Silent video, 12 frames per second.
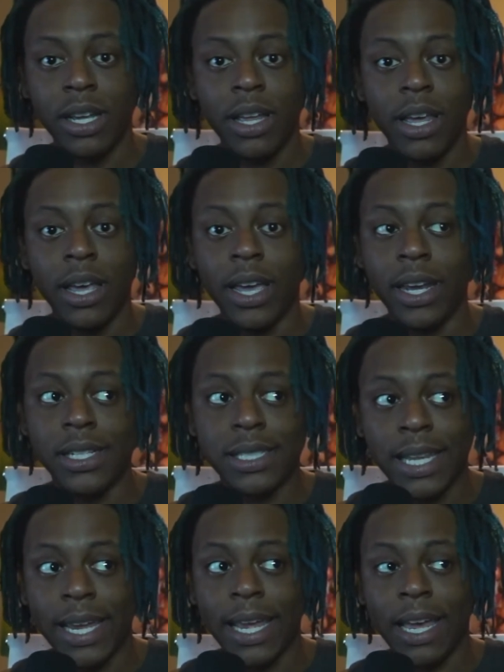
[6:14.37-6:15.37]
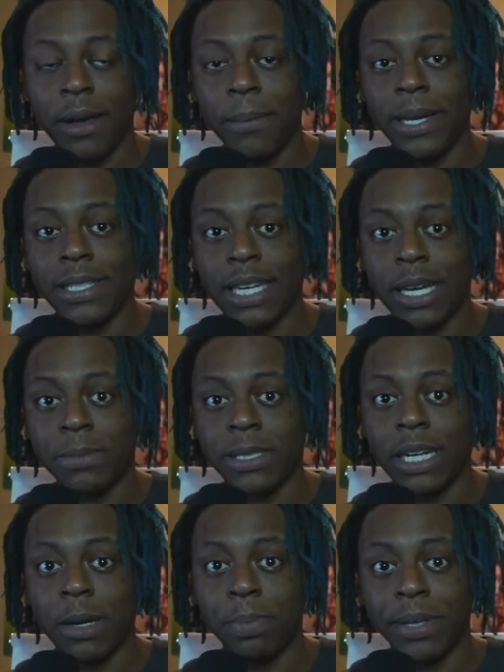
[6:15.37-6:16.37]
And it's like, how many times can
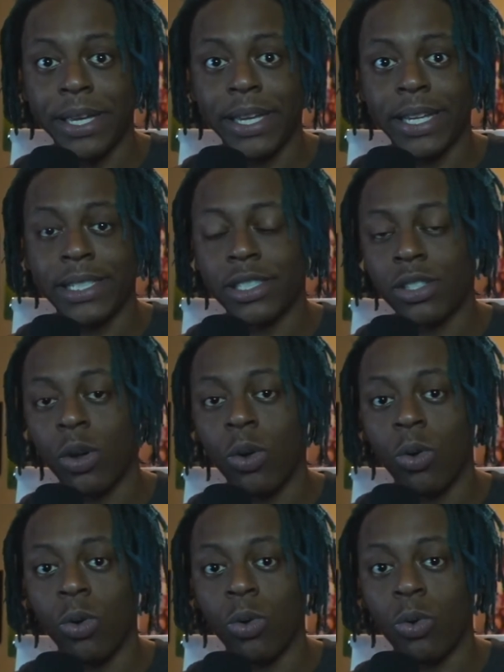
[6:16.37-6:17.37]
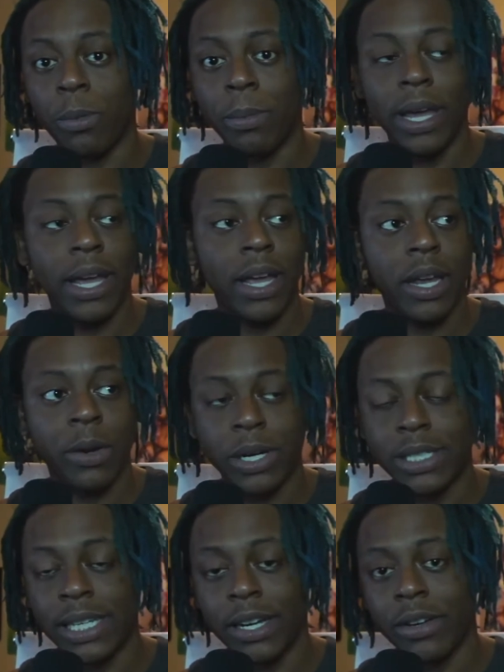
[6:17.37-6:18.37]
I play against Soul or May or et
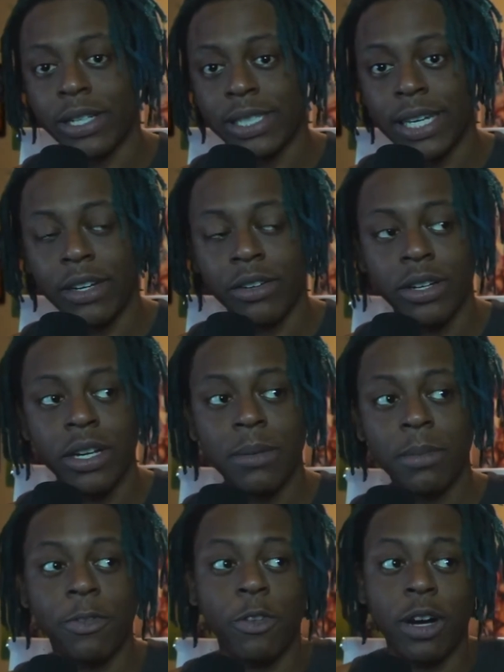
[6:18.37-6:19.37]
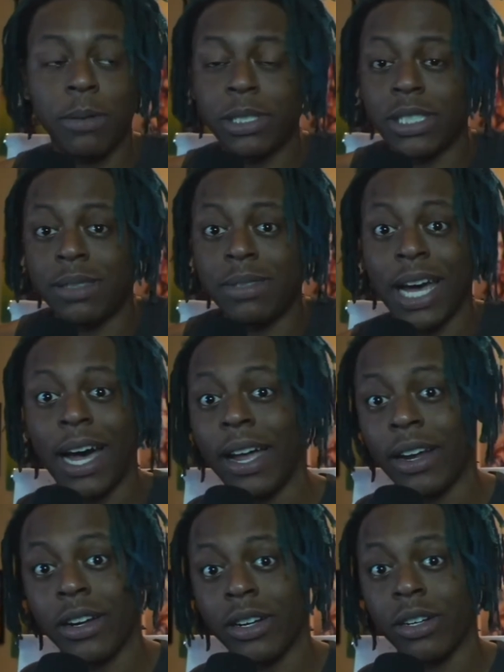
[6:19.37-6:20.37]
cetera, before I'm just
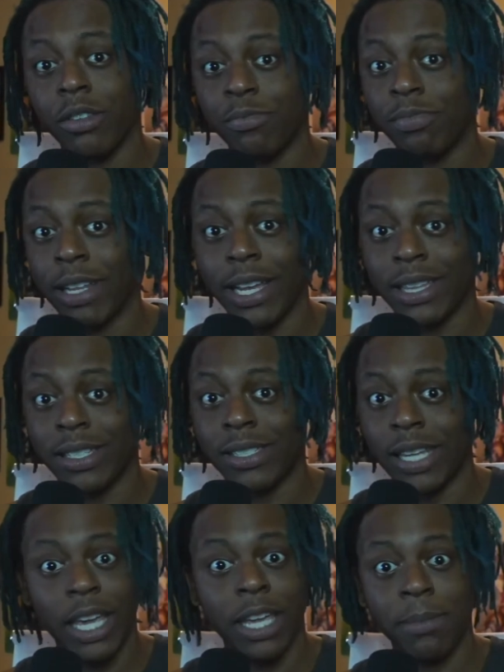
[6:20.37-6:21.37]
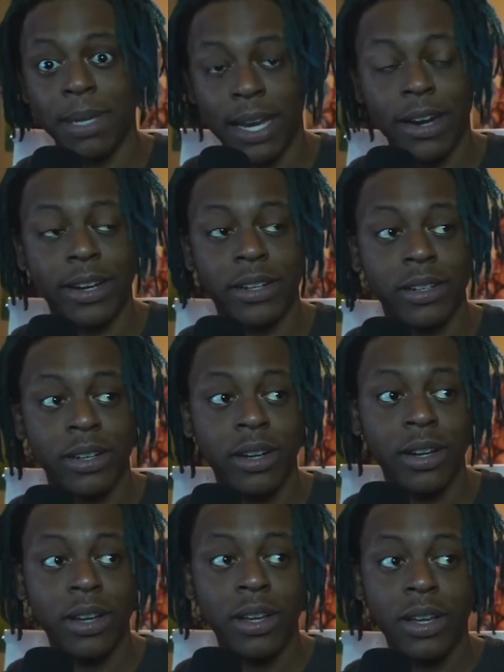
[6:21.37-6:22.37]
tired of playing the same character?
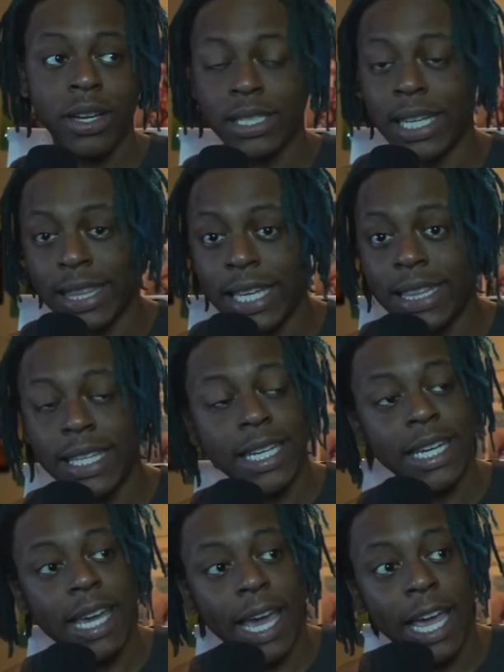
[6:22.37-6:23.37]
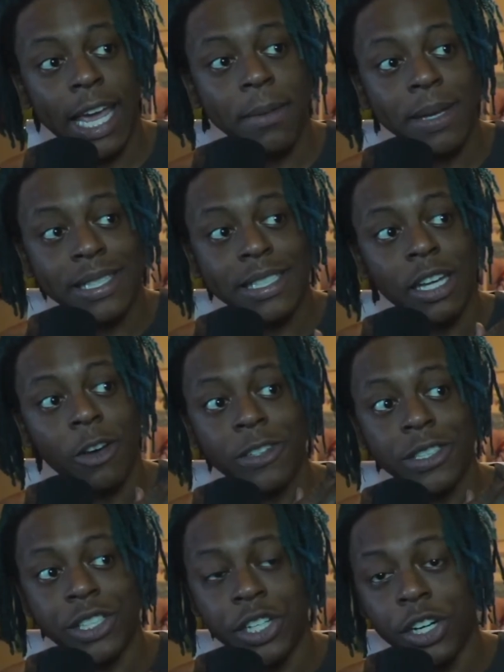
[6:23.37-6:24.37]
Because I think the game itself
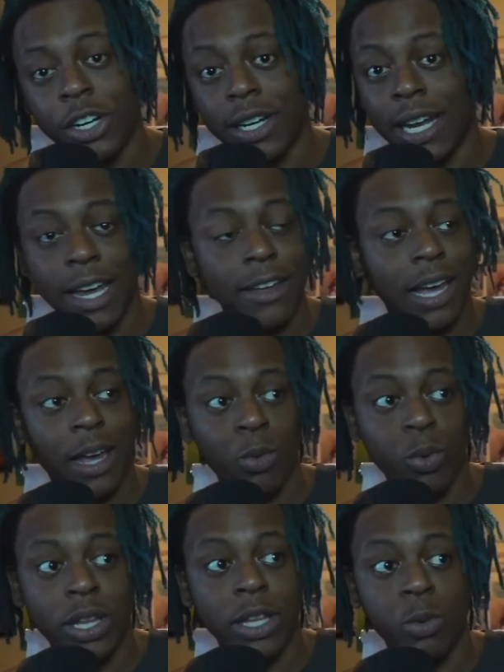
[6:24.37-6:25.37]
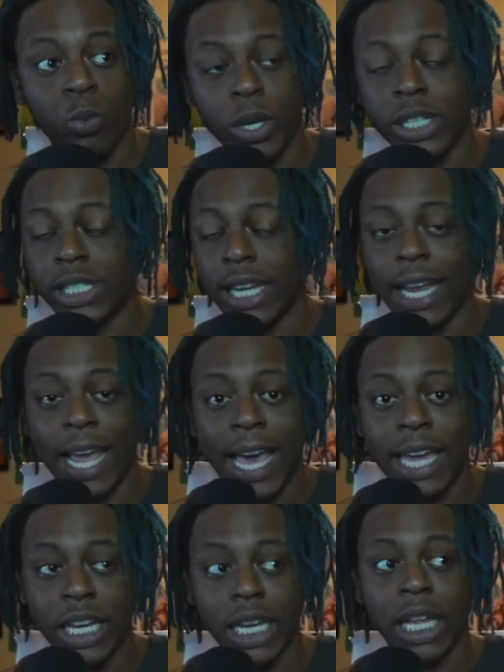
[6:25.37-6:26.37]
is good. I really wish they
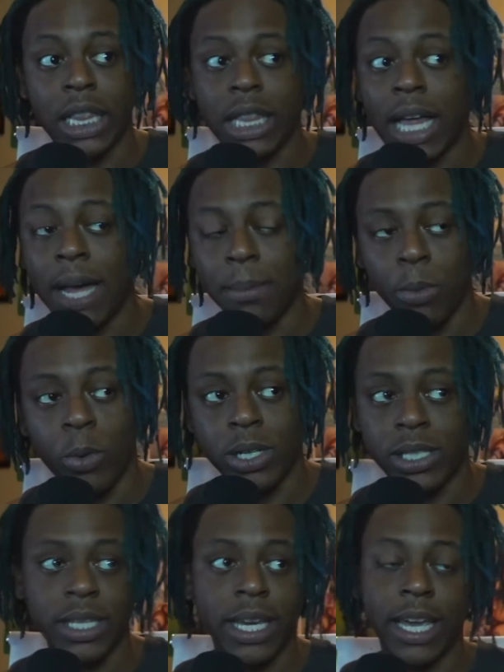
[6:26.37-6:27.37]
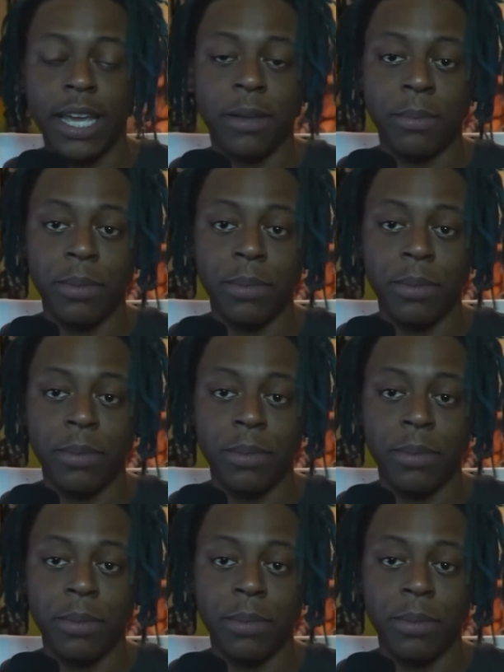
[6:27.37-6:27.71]
added a lot more to the game,